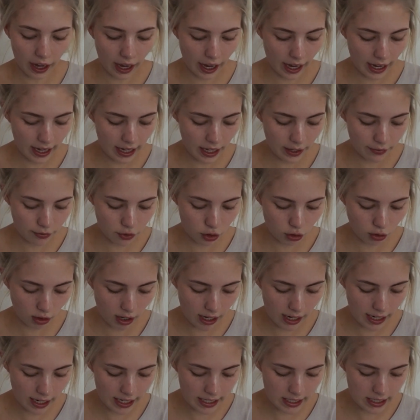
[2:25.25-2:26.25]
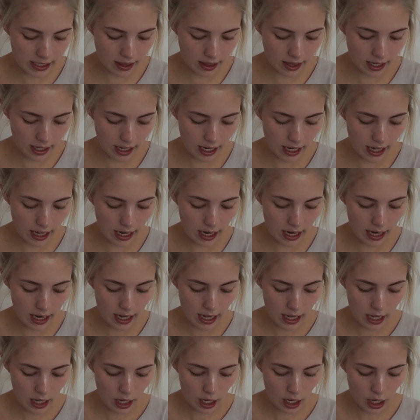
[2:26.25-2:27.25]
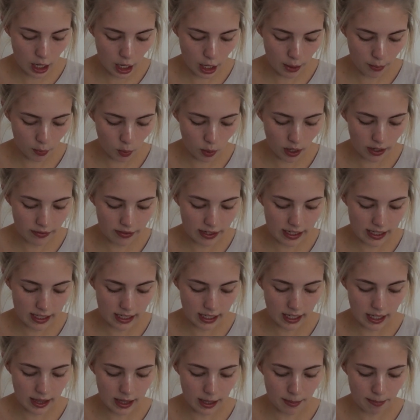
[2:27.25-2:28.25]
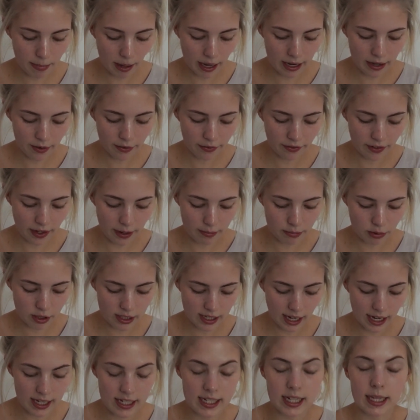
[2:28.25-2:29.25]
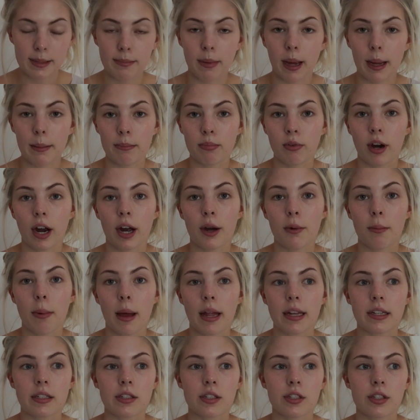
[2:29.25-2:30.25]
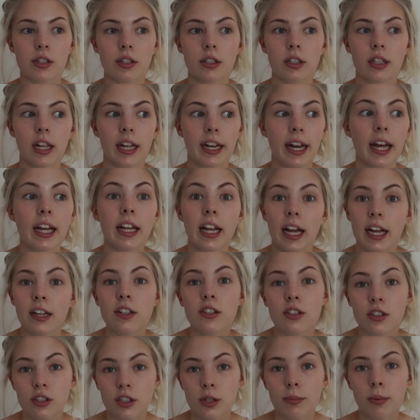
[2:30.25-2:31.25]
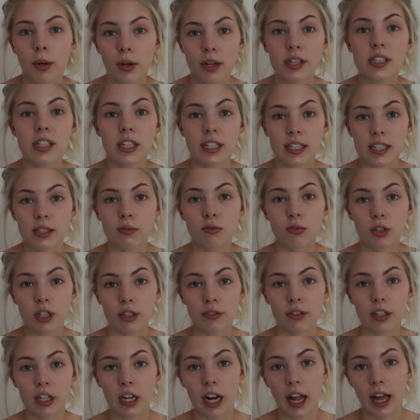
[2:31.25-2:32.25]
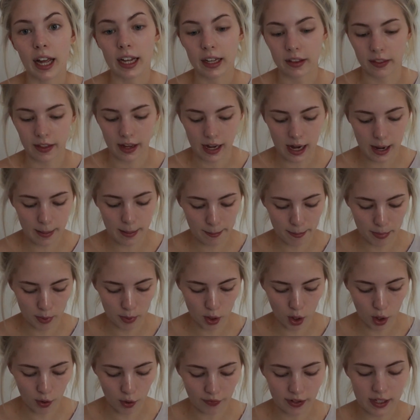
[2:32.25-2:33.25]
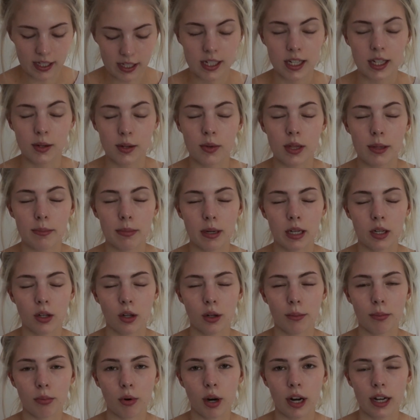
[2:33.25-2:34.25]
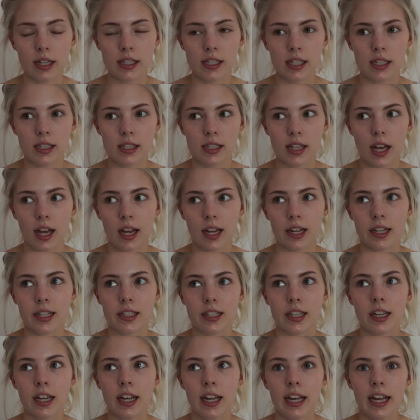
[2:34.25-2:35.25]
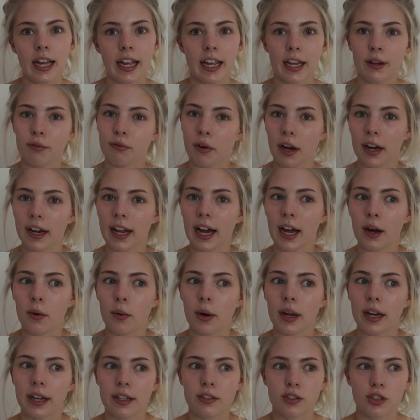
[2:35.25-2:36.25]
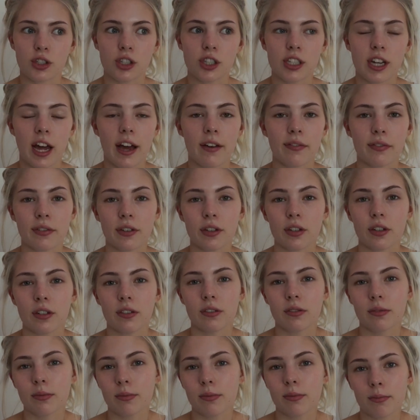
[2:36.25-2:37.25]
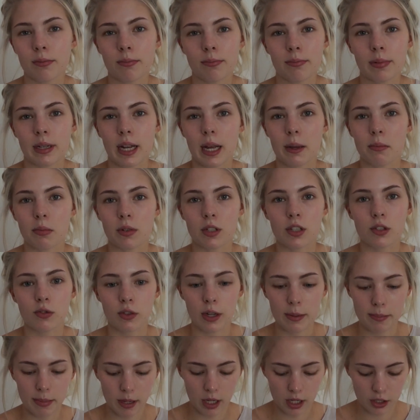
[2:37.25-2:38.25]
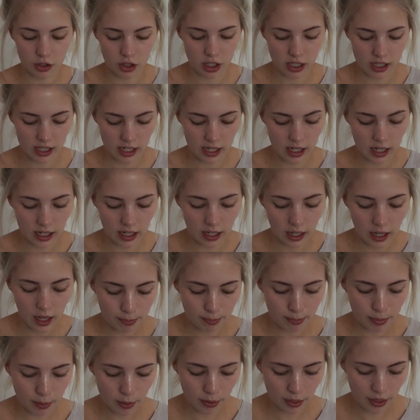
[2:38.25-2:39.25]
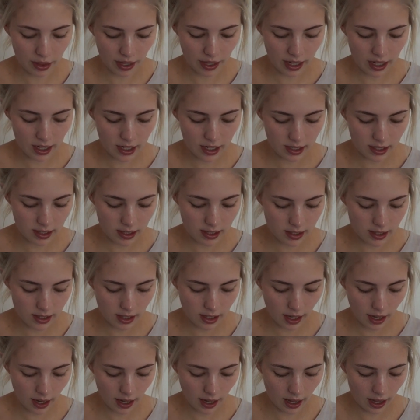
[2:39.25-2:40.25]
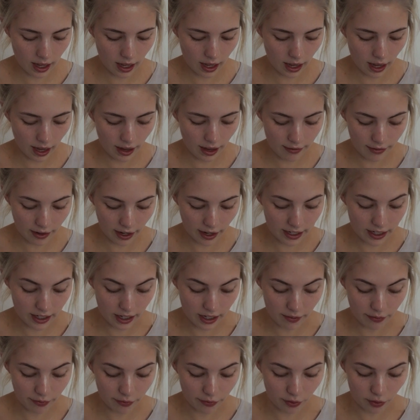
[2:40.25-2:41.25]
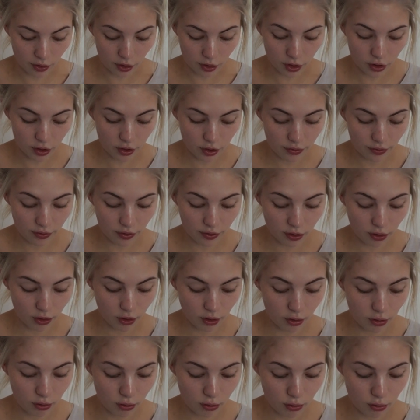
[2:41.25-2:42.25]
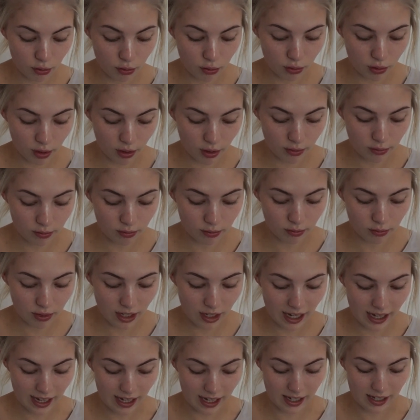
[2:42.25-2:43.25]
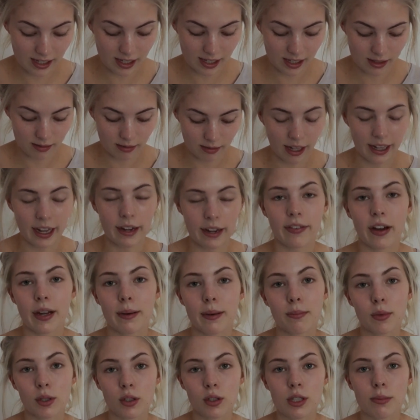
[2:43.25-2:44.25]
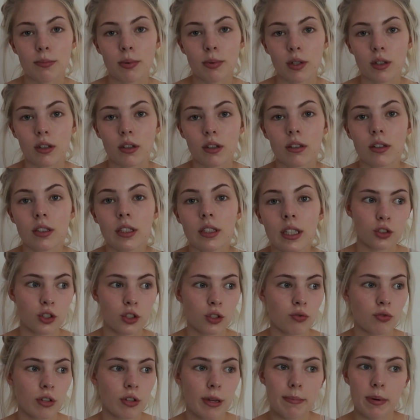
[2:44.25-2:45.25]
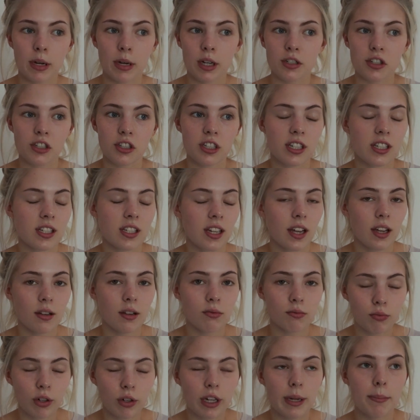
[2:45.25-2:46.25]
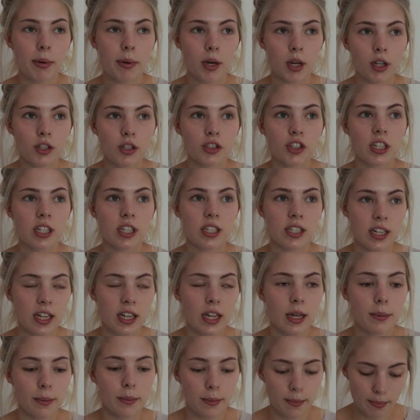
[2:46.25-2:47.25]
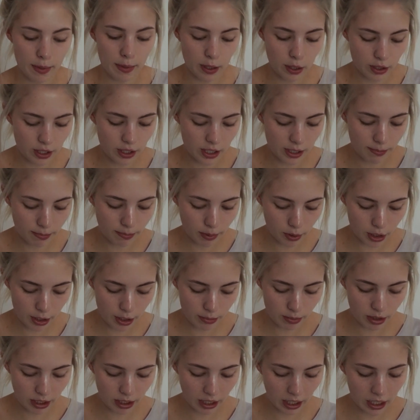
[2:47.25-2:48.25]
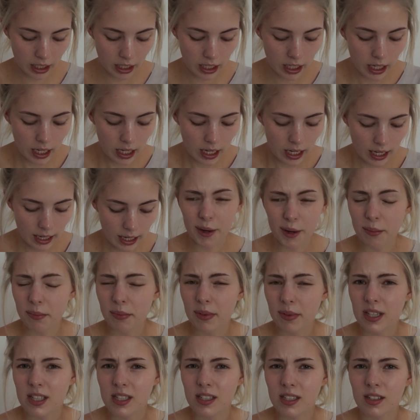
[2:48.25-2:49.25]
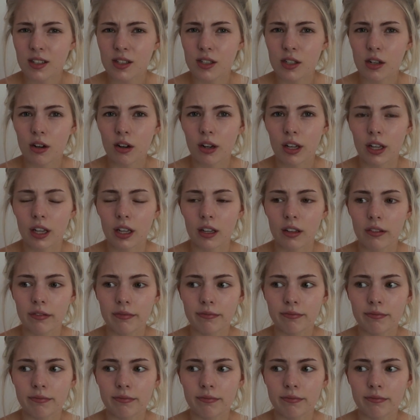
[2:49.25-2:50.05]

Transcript: I have tried the, quite recently, the Benefit Precisely My Brow Pencil, and to be honest, I did really like that, but obviously with it being on the pricier side, it ran out and I just haven't been able to repurchase it. But this, I've had it for a good few years. Like, I've had multiple. Just repurchased it because it's bloody brilliant. They still stock it.